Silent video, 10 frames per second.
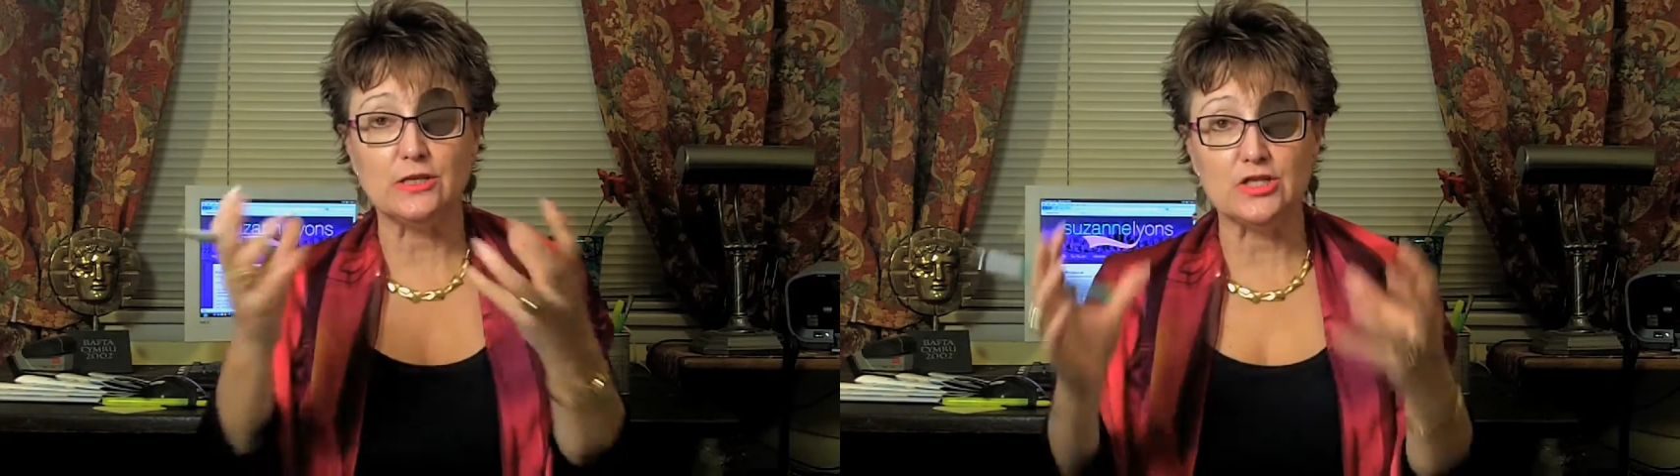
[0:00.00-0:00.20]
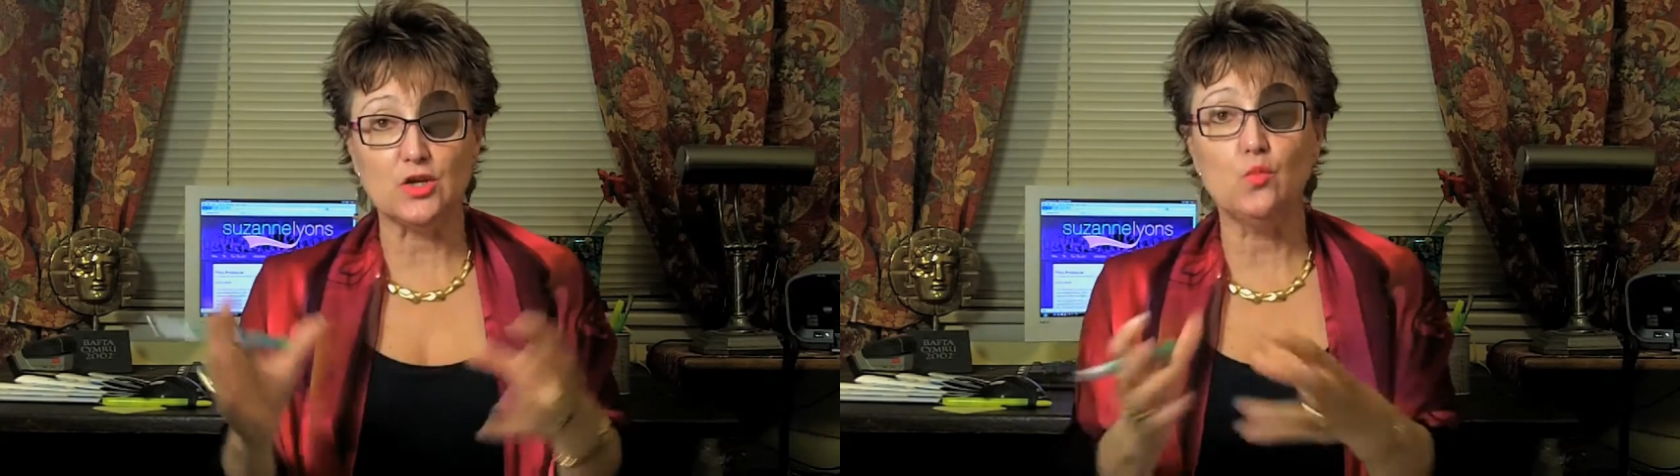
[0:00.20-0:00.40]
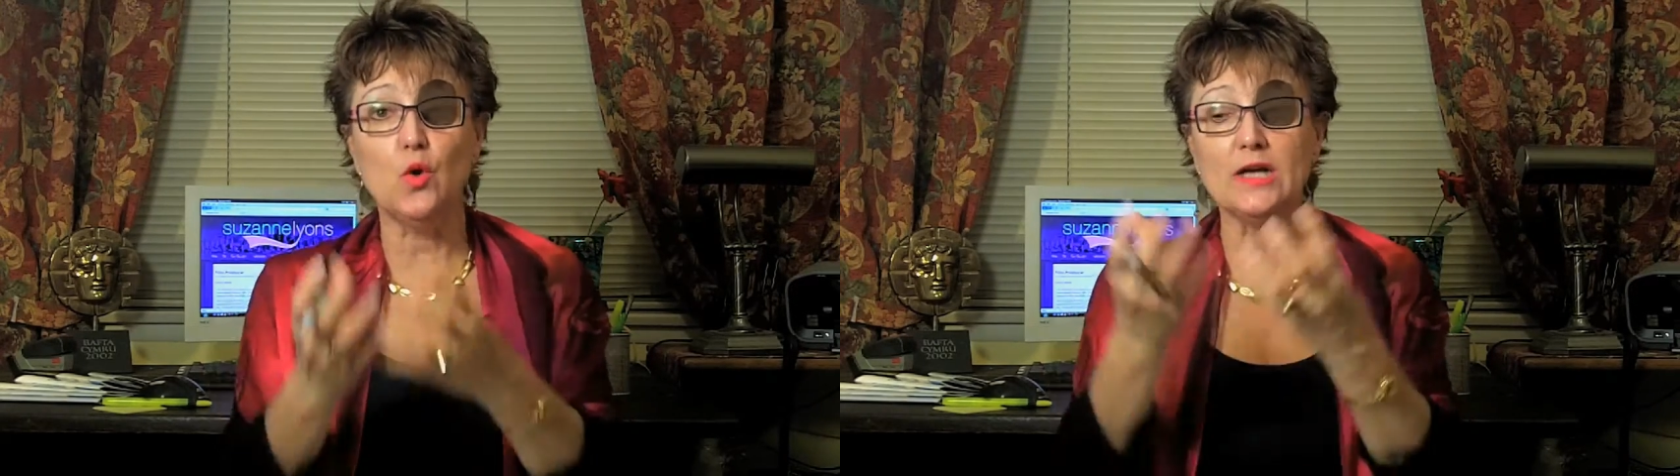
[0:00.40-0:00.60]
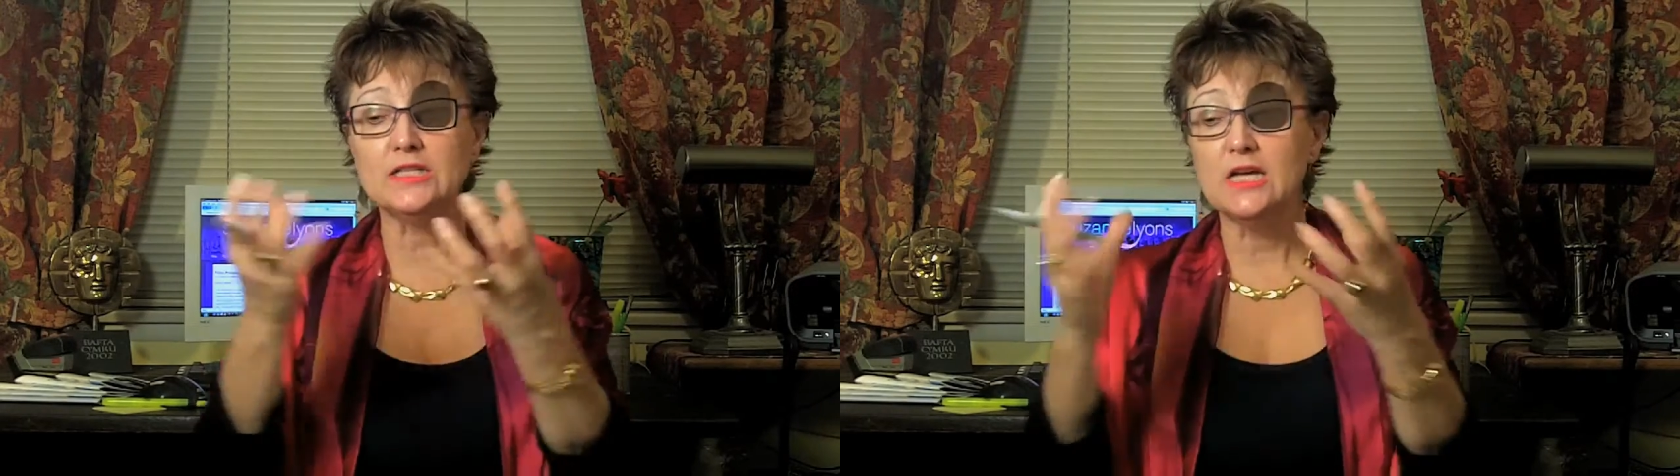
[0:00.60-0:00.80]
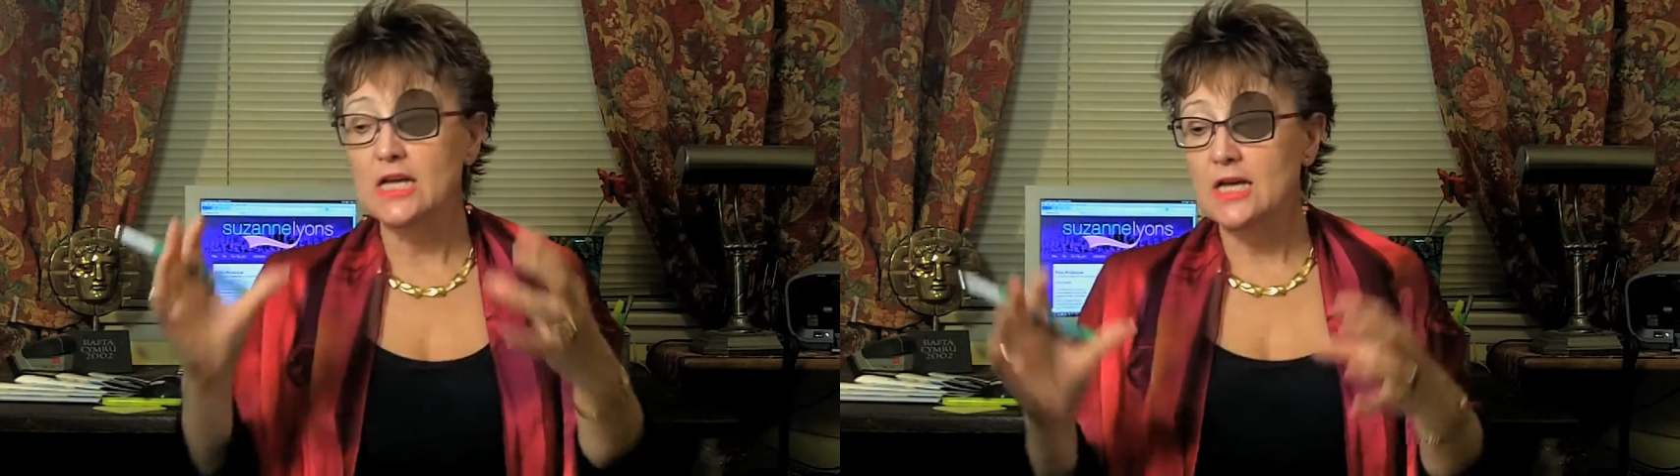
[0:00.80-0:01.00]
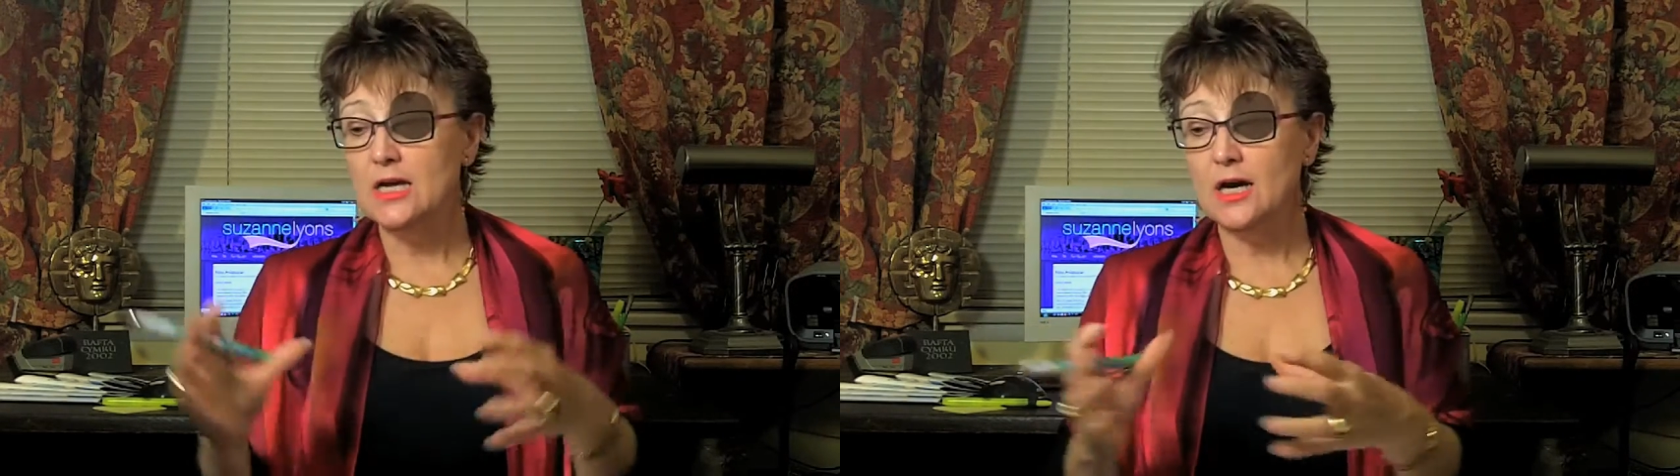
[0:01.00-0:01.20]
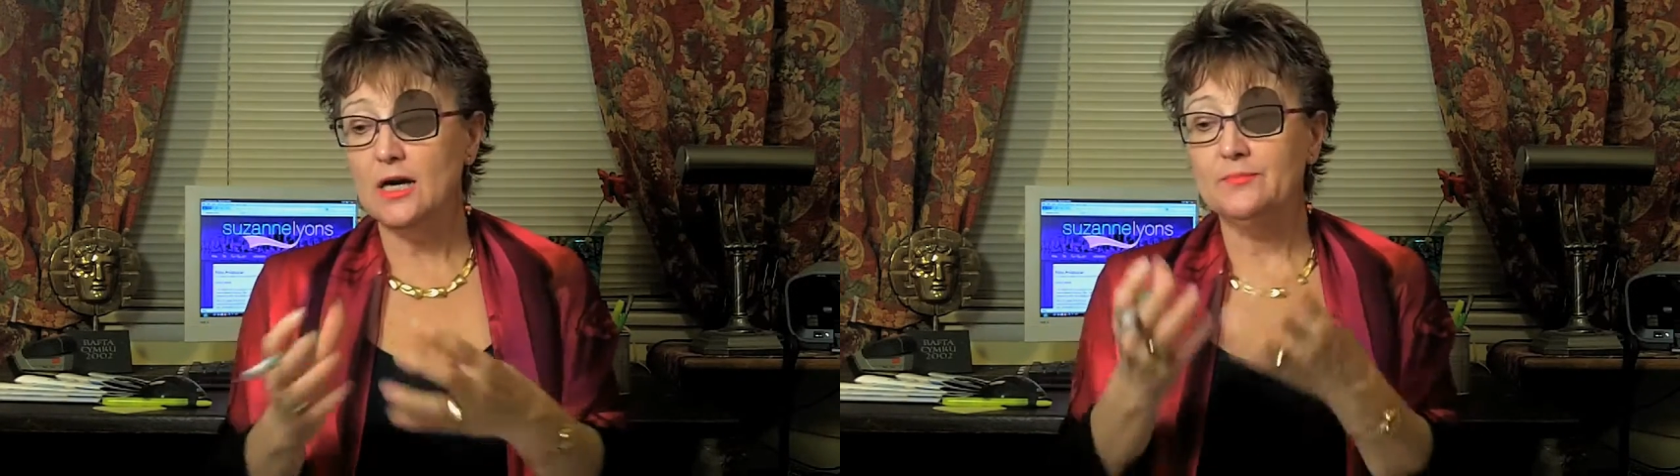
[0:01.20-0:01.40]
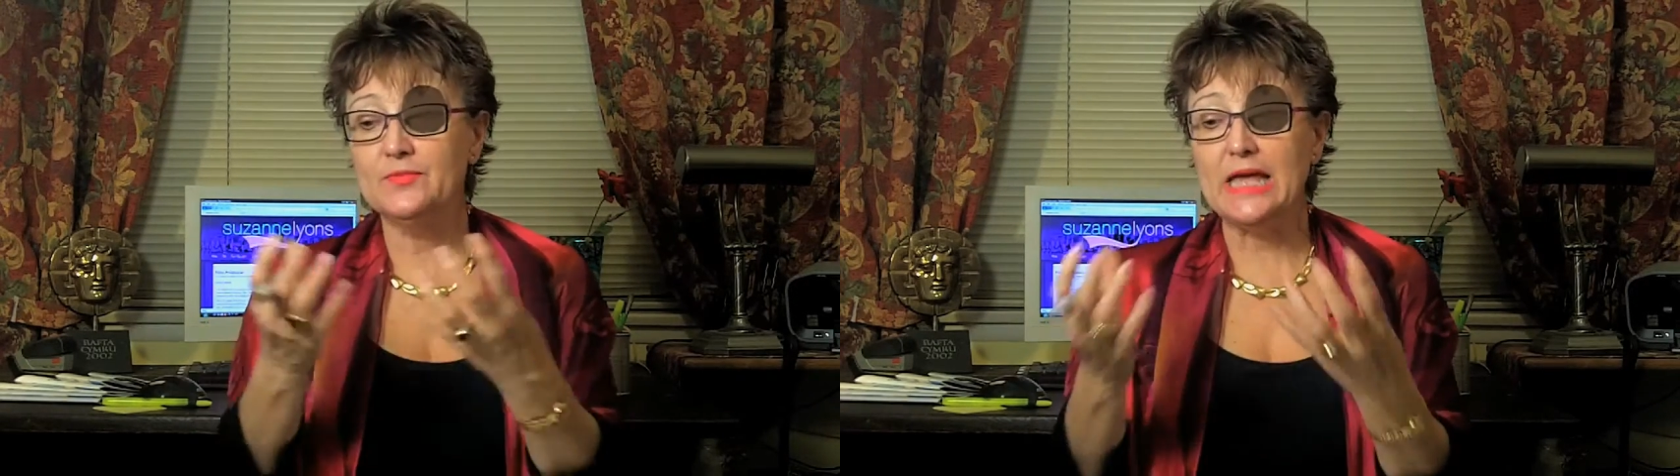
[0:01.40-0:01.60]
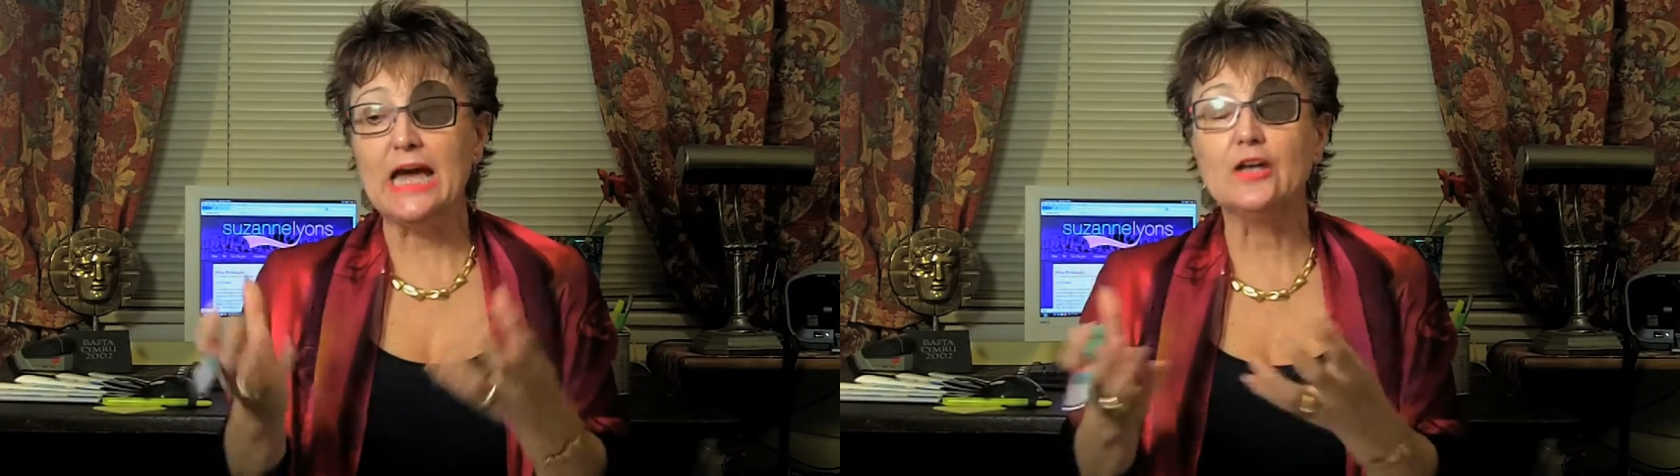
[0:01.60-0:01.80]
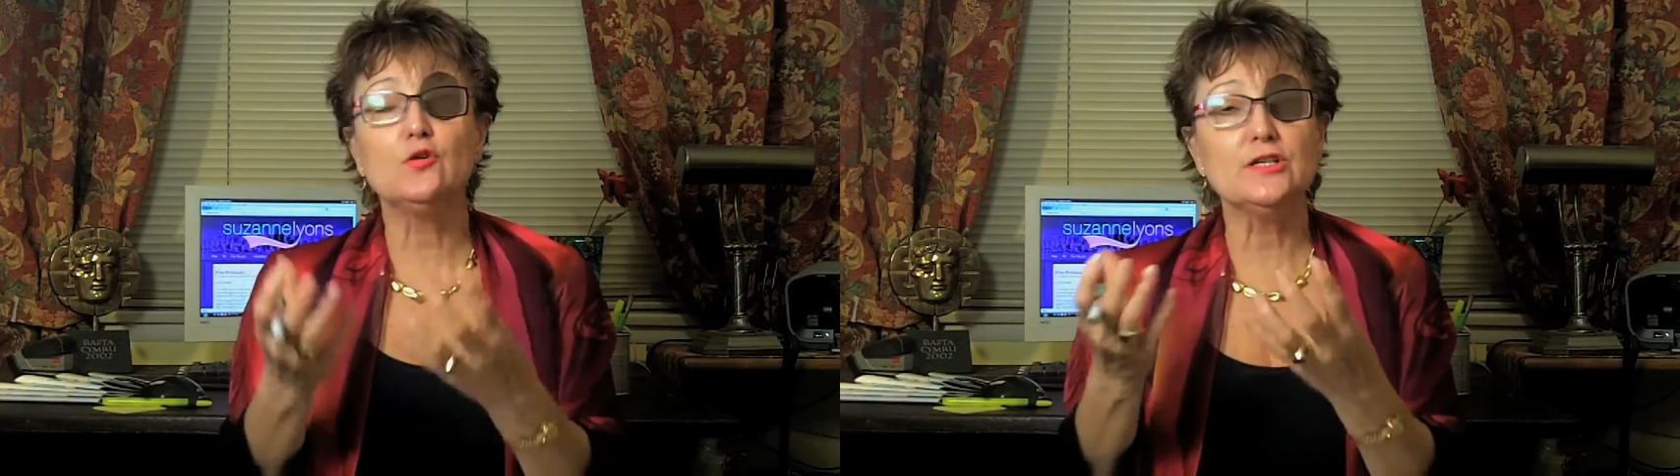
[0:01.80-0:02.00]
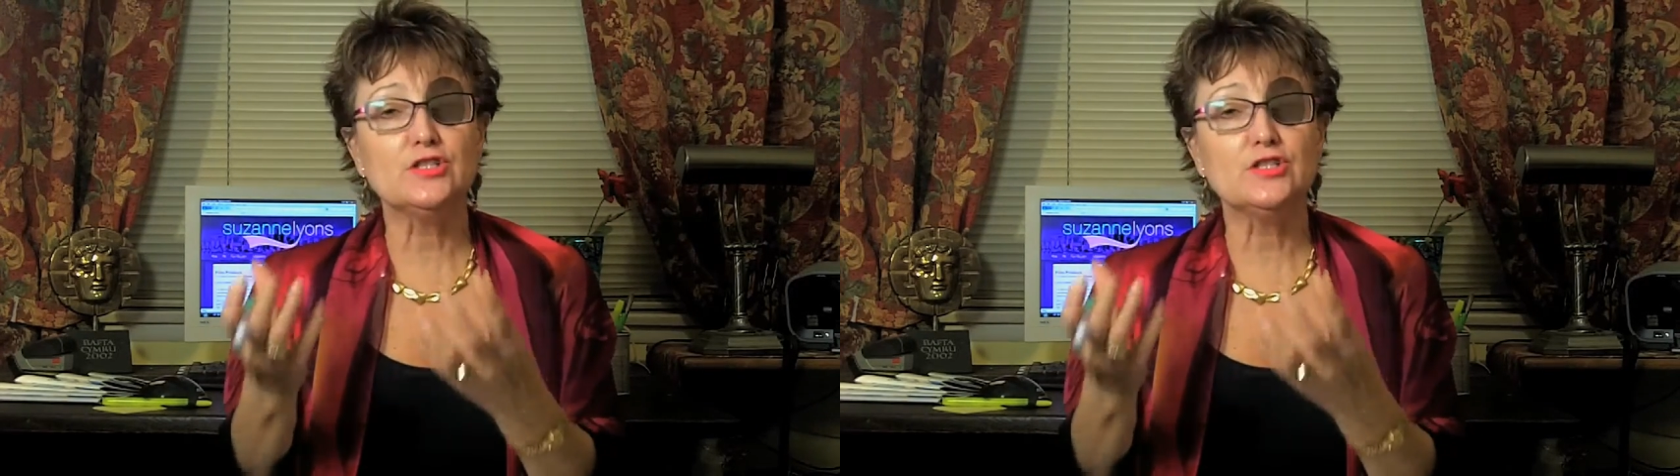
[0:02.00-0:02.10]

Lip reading: So what categories